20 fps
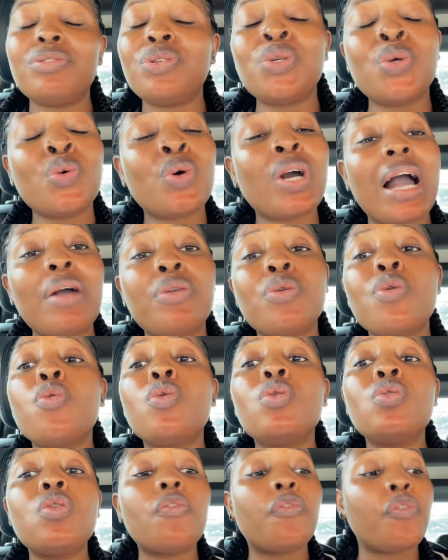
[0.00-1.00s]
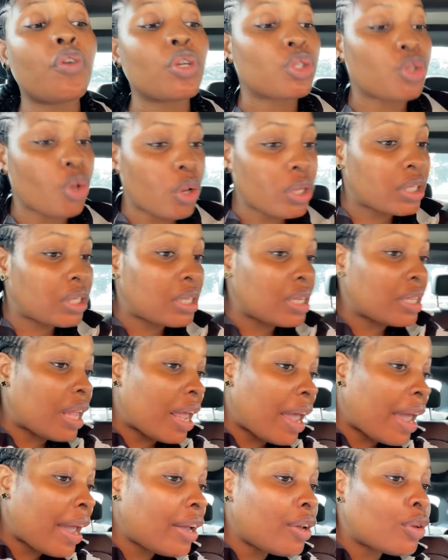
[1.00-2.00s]
You will look for something,
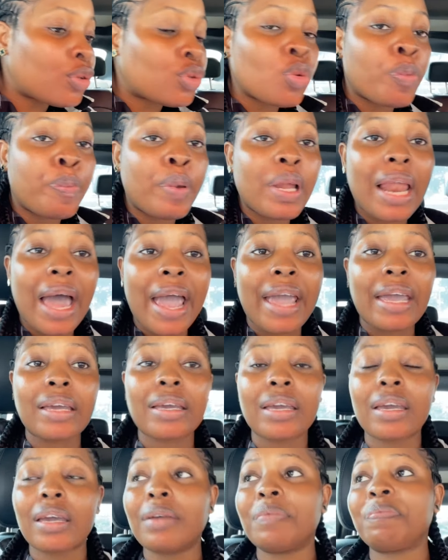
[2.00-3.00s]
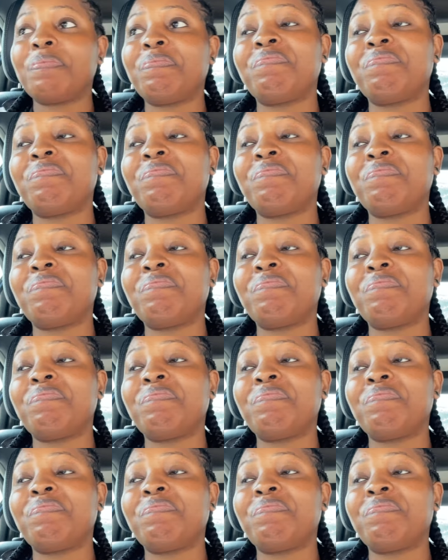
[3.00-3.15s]
it will be like